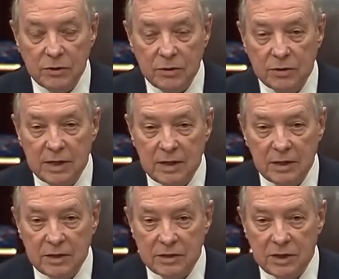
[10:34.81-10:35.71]
13th
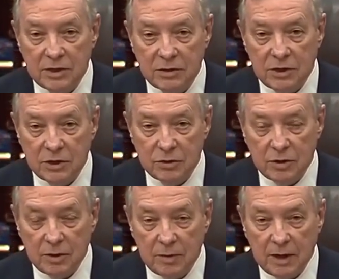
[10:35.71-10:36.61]
in the Senate
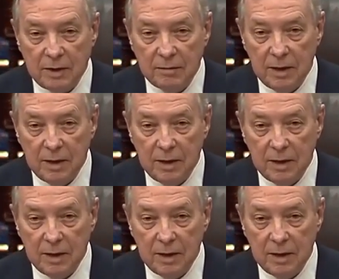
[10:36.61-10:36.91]
Judiciary Committee.